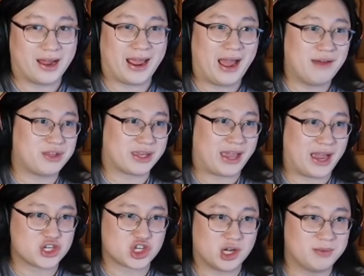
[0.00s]
I have the
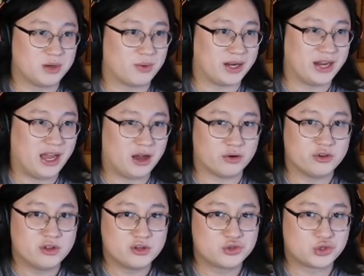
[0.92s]
cash on me right now,
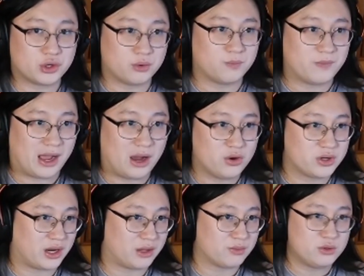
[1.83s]
so how
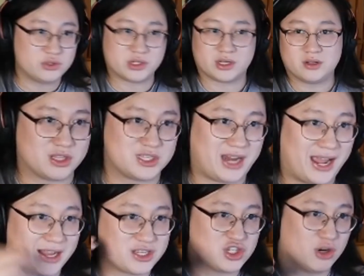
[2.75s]
could I lose it? The
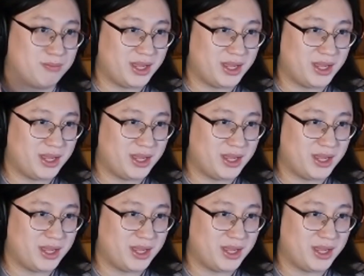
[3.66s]
stack is so